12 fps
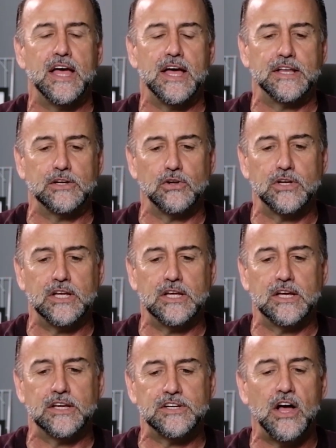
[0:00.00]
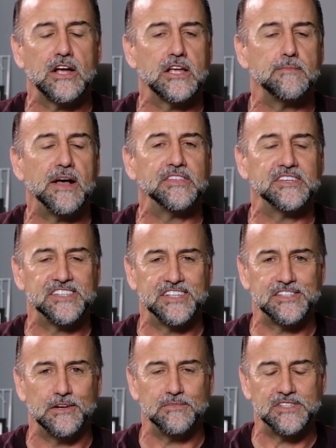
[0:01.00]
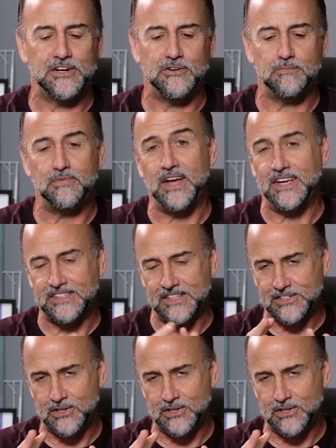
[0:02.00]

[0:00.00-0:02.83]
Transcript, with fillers: and looking and talking about the systems that are in place.